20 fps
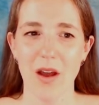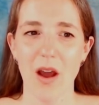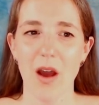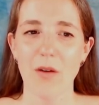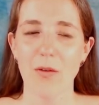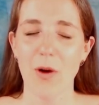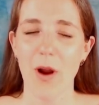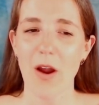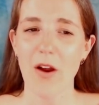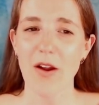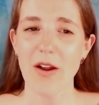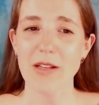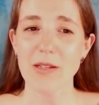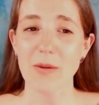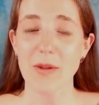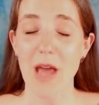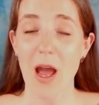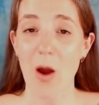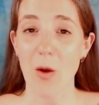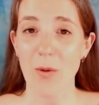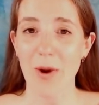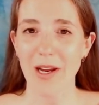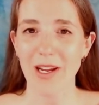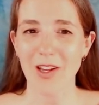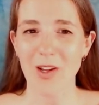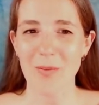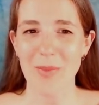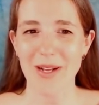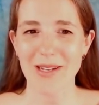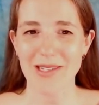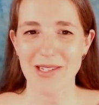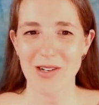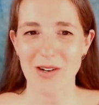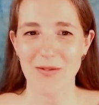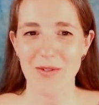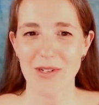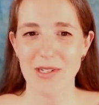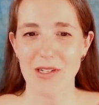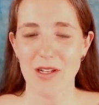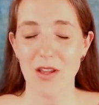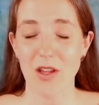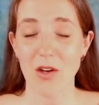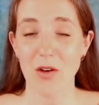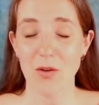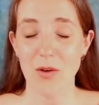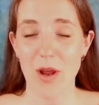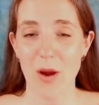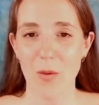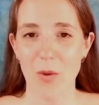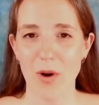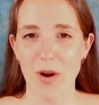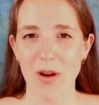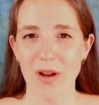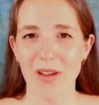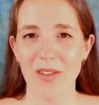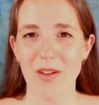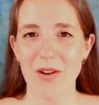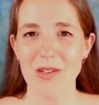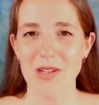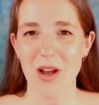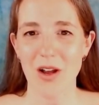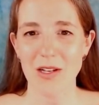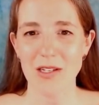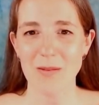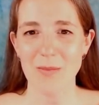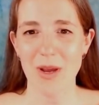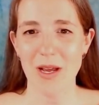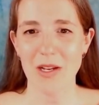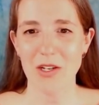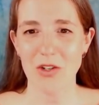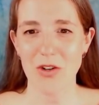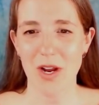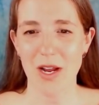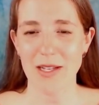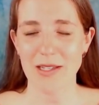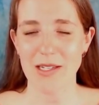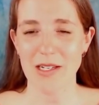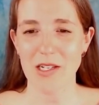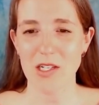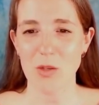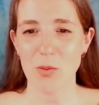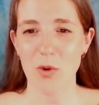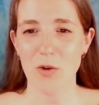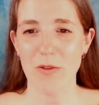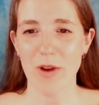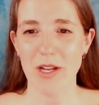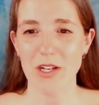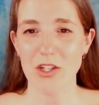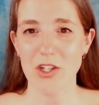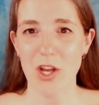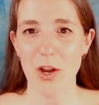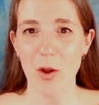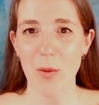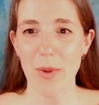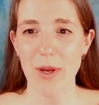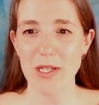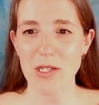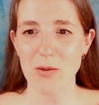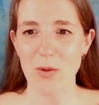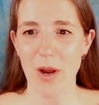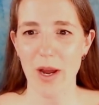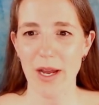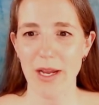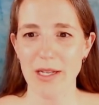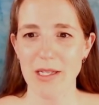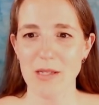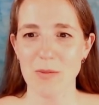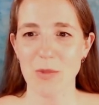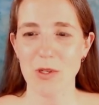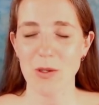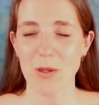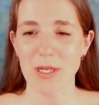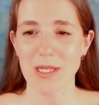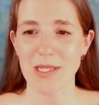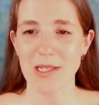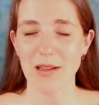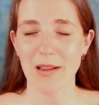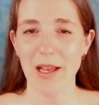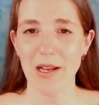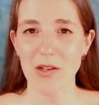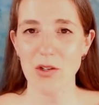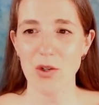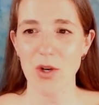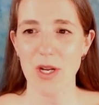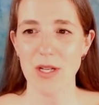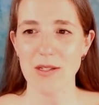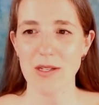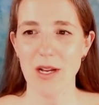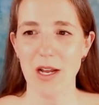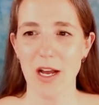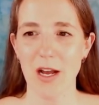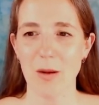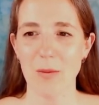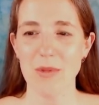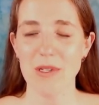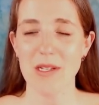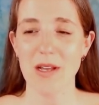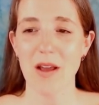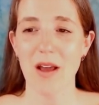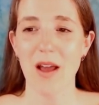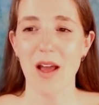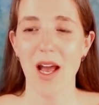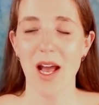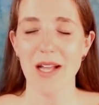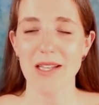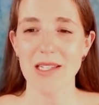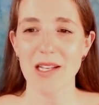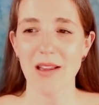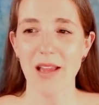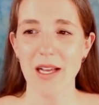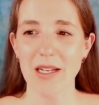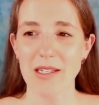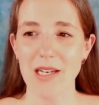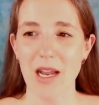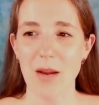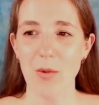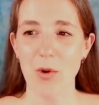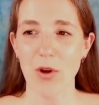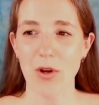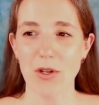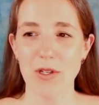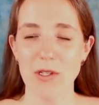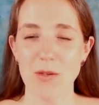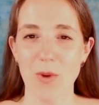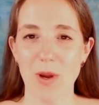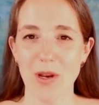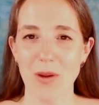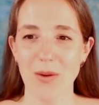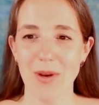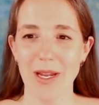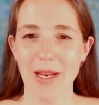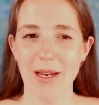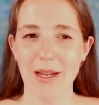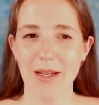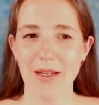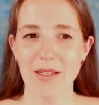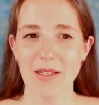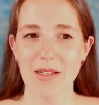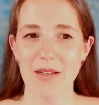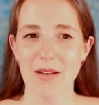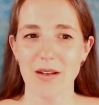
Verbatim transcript: For areas without regular bus service in the new network, there's on-demand transit to provide shuttle bus rides between select transit hubs and select neighborhoods when you need it.